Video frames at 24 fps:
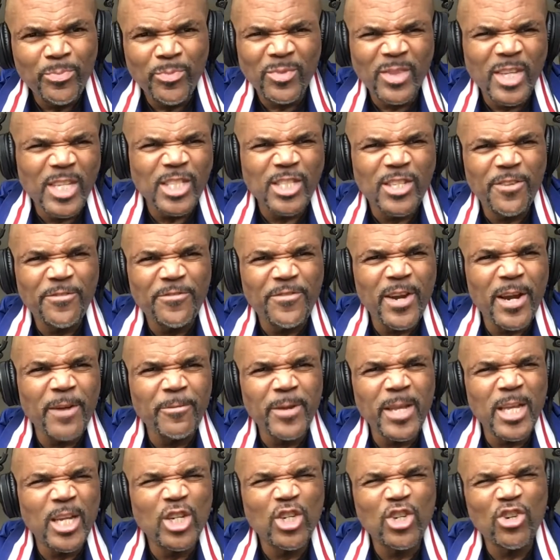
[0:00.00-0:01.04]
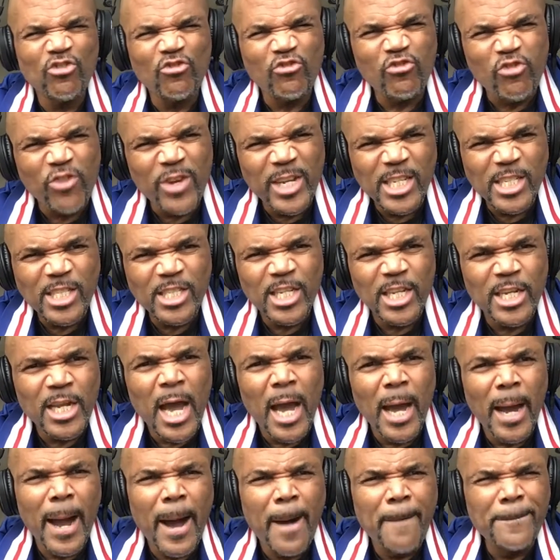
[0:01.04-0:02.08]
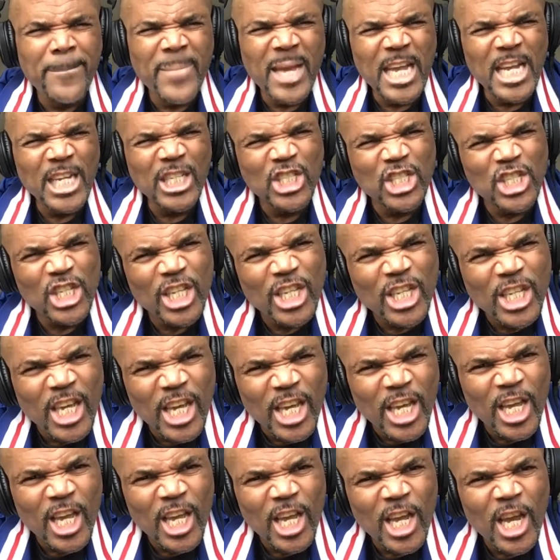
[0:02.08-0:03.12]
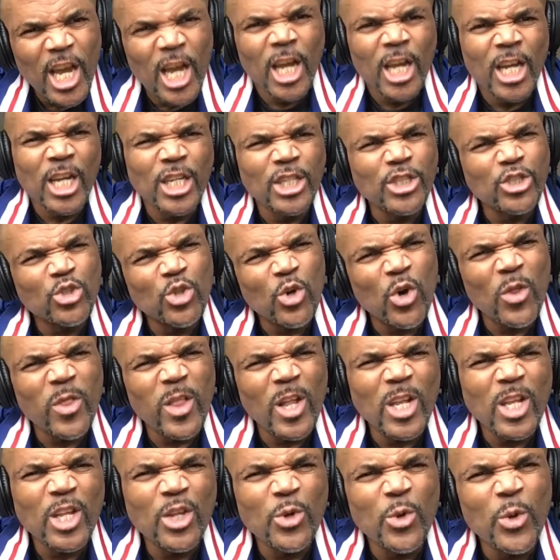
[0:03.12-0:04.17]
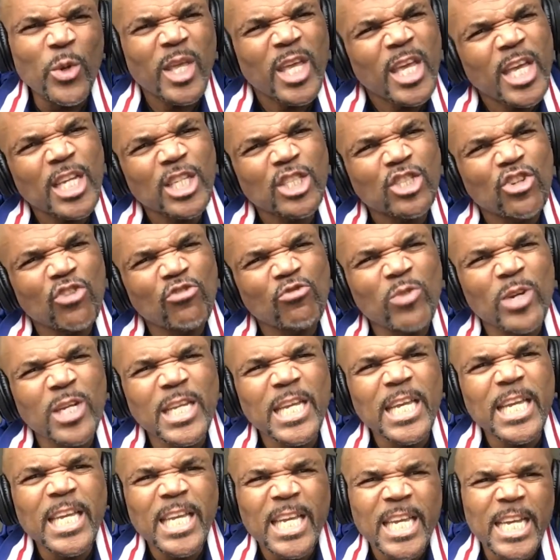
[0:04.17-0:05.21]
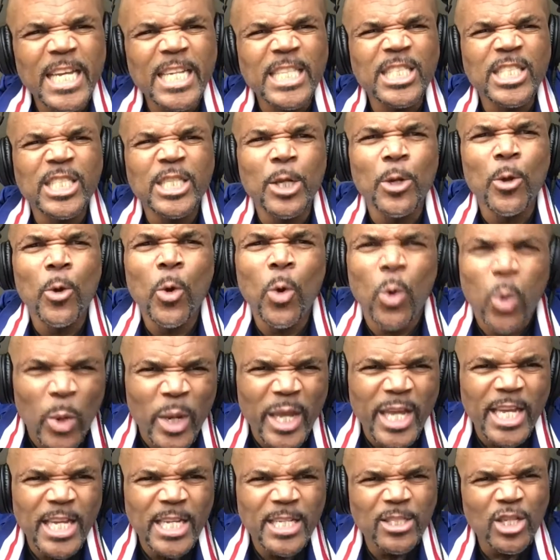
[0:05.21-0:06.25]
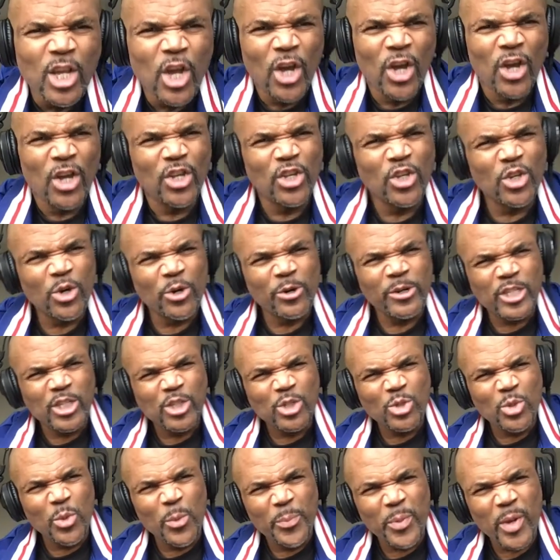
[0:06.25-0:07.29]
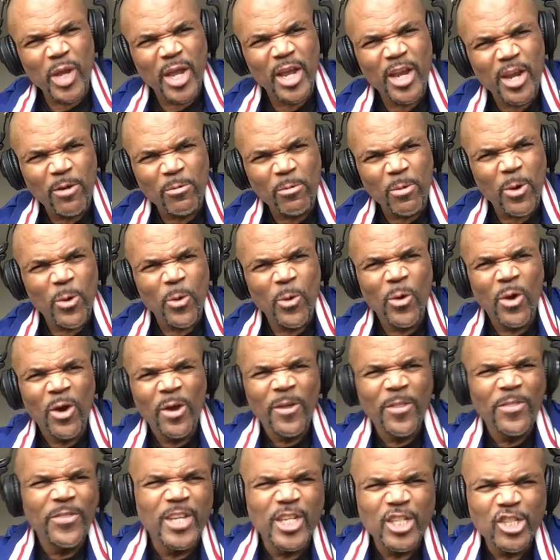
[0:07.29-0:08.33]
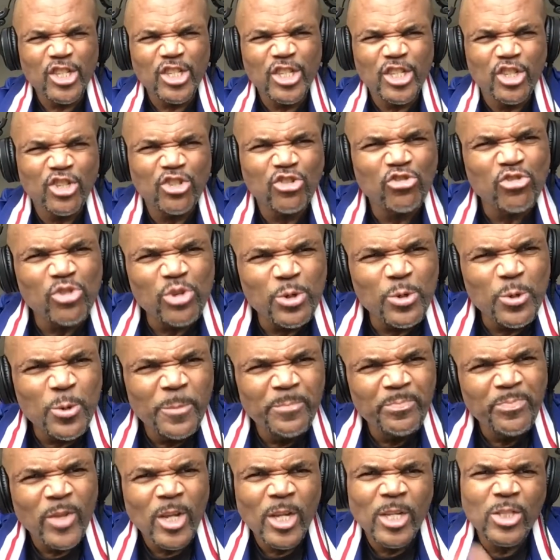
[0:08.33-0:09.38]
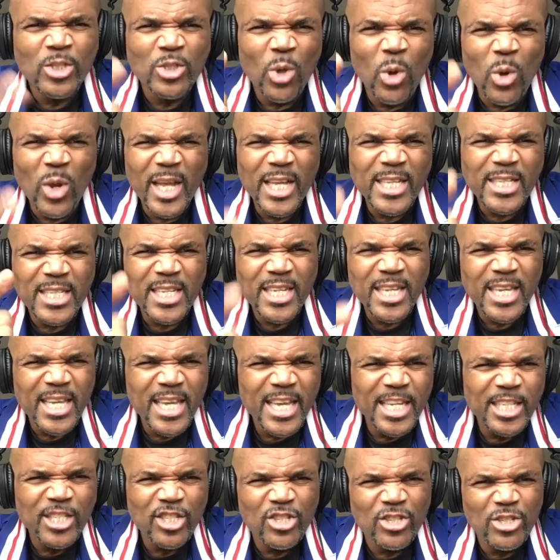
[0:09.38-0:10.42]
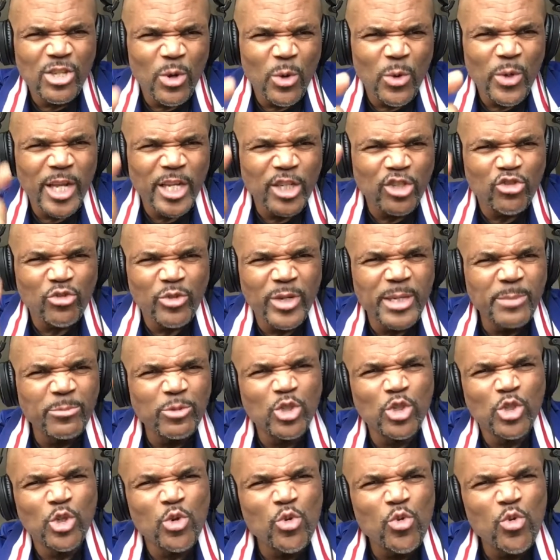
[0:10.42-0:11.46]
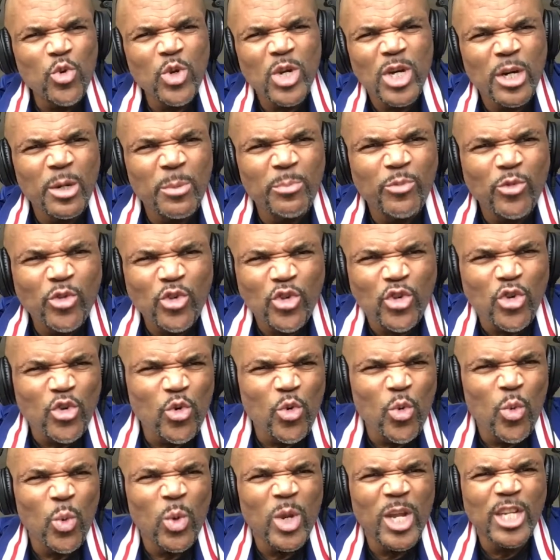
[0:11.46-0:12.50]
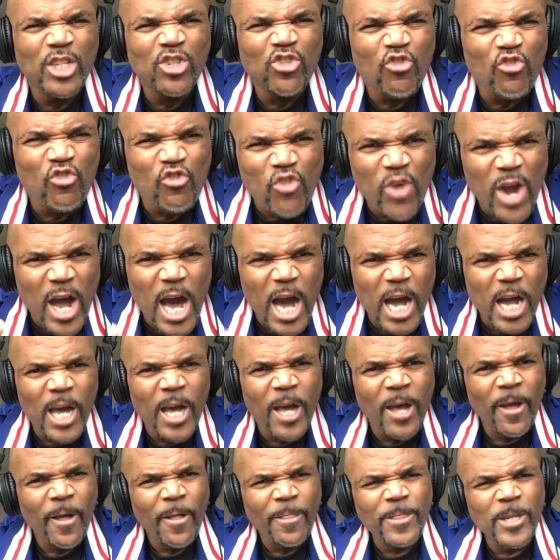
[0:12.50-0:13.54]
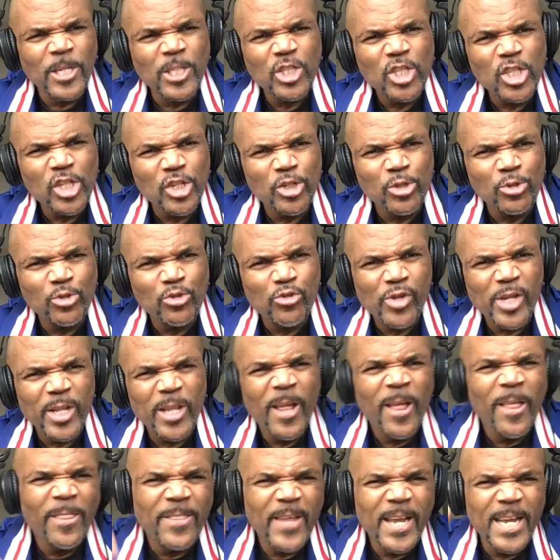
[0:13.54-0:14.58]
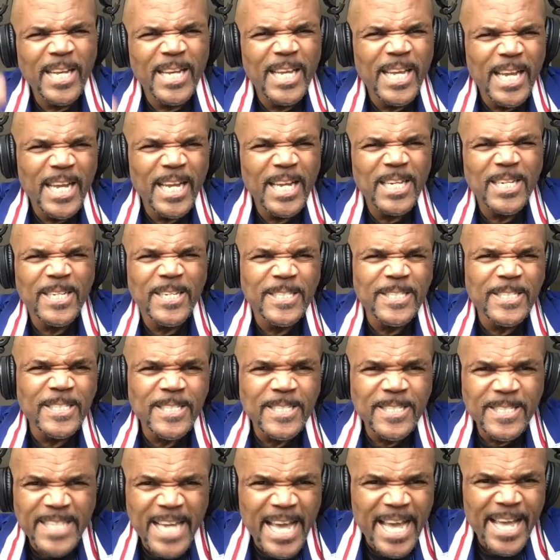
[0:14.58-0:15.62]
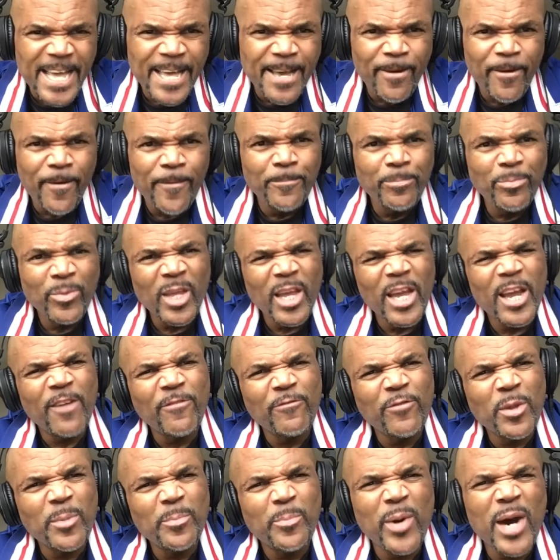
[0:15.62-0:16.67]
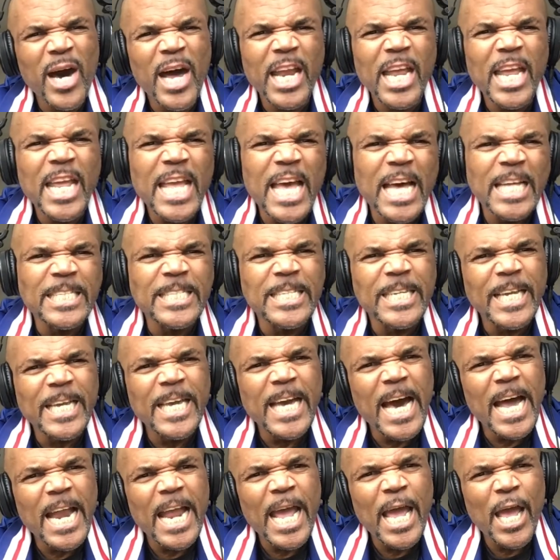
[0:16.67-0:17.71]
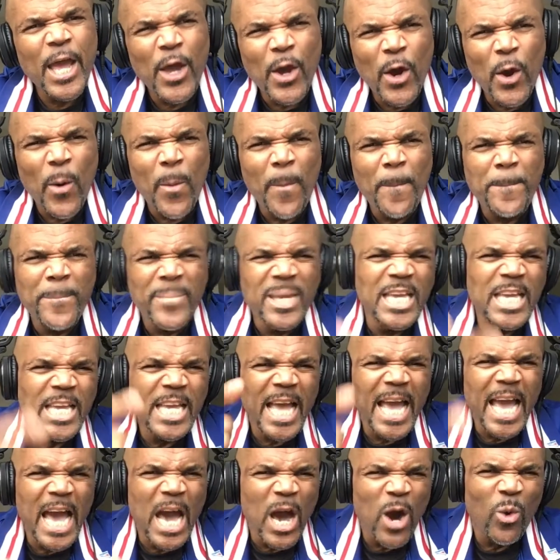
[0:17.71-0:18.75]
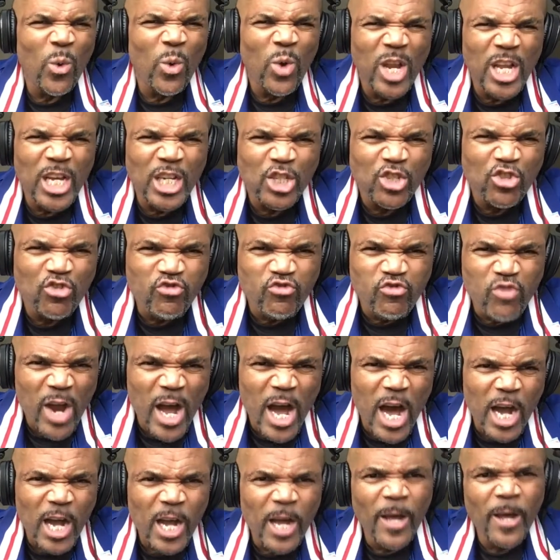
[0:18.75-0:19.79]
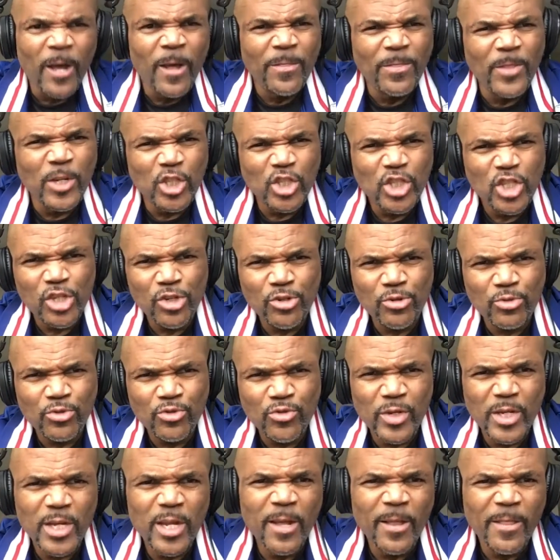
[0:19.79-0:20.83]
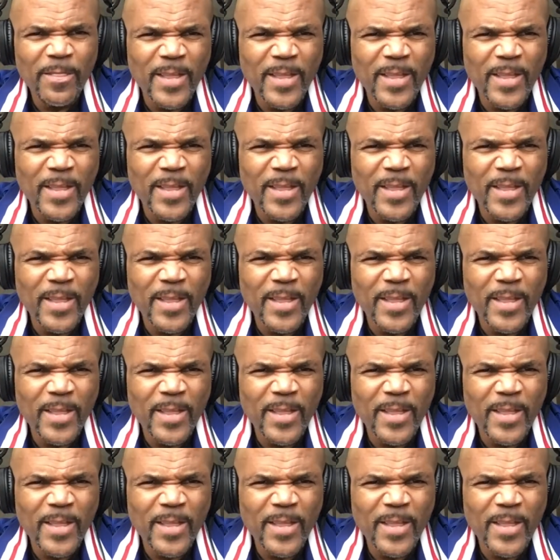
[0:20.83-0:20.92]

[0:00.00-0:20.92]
There's a very good reason a major king, cause all the little kids are really kings and queens. You're a superhero. This is true. So let the kids know that dreams do come true. Let's rock the children. They need us now. Everybody out there gotta help me out. Let's rock the children.